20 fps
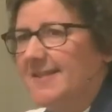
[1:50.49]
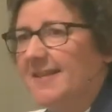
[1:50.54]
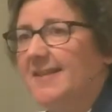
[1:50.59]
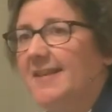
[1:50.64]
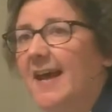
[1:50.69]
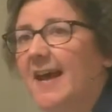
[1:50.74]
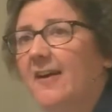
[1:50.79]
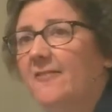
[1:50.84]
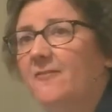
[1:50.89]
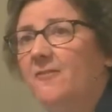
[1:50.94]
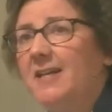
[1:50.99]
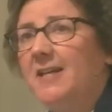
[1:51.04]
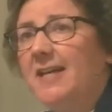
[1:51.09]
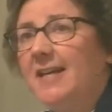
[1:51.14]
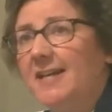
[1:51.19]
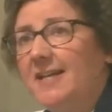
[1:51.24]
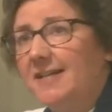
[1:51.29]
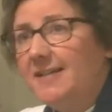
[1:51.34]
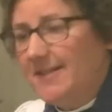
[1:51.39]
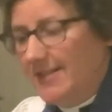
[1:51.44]
In every
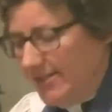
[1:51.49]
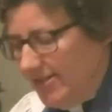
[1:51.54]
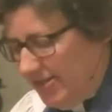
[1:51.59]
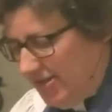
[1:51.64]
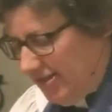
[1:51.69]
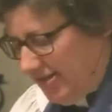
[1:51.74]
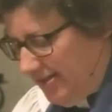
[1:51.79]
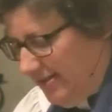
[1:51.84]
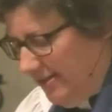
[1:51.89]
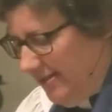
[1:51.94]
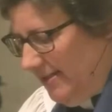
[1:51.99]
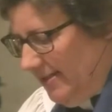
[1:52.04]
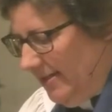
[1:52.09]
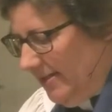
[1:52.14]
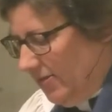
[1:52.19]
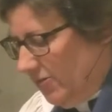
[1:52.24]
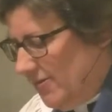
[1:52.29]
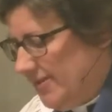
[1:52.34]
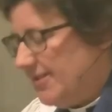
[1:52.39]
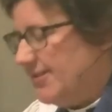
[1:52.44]
age,
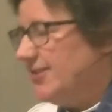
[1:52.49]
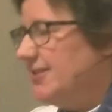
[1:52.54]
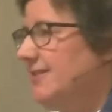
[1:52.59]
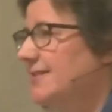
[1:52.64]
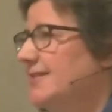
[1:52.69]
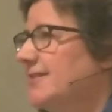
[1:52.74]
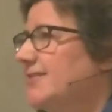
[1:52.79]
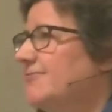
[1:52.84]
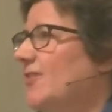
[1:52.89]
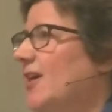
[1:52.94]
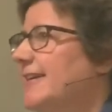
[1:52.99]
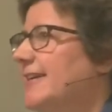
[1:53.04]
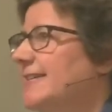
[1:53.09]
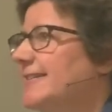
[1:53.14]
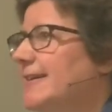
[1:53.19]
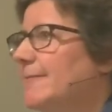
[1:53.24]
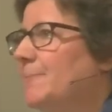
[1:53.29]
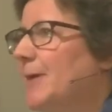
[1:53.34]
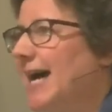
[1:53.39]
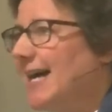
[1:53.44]
Christians
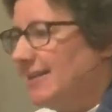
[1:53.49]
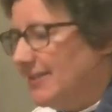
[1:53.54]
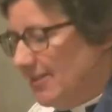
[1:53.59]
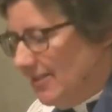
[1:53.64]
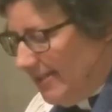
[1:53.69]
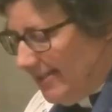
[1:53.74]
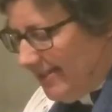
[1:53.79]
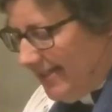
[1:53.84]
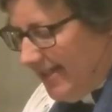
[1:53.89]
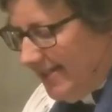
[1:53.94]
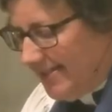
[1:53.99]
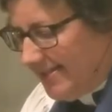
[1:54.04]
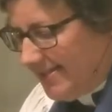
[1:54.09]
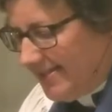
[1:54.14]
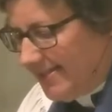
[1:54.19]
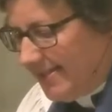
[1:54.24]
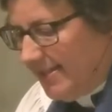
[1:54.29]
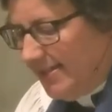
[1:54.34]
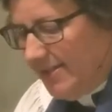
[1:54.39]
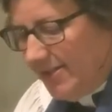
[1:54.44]
fight a battle
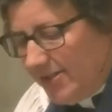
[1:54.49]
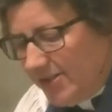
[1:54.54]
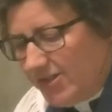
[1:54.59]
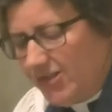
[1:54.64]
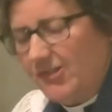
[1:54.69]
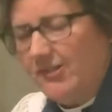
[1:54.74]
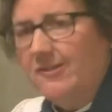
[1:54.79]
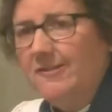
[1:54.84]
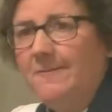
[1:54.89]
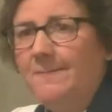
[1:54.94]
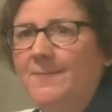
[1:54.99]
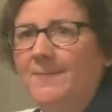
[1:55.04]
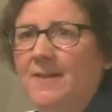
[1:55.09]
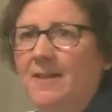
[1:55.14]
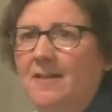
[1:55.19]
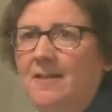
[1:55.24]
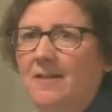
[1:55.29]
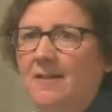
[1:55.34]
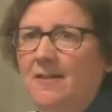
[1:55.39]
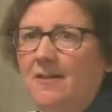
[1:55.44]
against inertia,
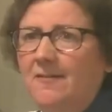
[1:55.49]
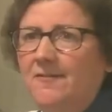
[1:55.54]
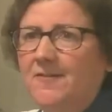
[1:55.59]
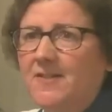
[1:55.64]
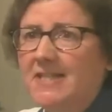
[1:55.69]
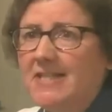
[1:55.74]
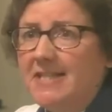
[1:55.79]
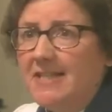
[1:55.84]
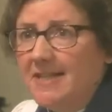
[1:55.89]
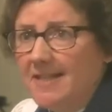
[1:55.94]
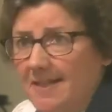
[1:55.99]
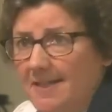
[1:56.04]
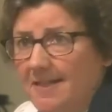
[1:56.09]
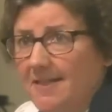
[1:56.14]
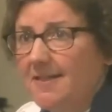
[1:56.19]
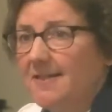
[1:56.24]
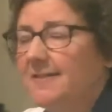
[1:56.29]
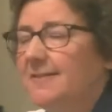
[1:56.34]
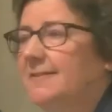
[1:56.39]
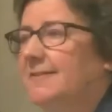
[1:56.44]

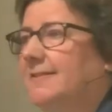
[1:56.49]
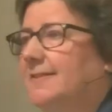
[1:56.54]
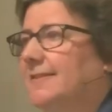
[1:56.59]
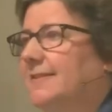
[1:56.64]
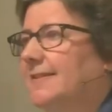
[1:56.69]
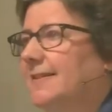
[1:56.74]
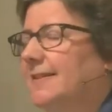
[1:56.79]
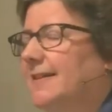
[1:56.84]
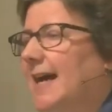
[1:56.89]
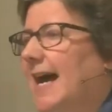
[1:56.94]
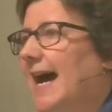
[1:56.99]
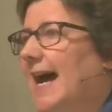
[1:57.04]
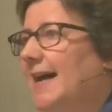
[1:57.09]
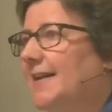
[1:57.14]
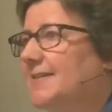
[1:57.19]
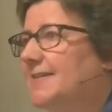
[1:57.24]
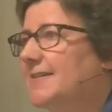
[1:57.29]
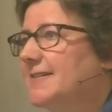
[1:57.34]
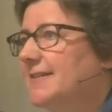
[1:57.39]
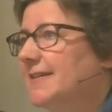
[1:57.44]
fatigue,
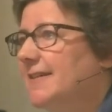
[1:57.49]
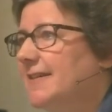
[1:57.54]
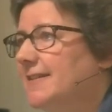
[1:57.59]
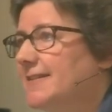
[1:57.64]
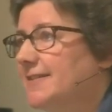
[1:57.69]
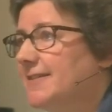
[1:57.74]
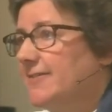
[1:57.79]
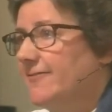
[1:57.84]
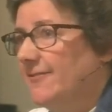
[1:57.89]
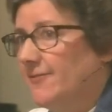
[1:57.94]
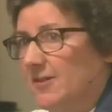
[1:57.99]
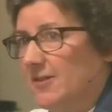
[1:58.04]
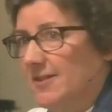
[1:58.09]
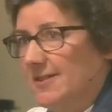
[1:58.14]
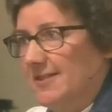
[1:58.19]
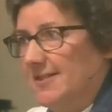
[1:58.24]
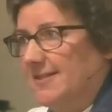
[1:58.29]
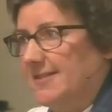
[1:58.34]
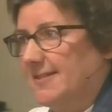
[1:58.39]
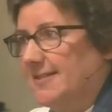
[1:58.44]
and
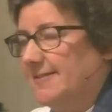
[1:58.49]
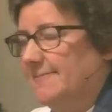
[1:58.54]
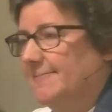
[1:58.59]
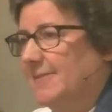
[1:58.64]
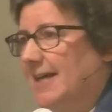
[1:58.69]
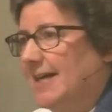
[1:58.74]
indifference.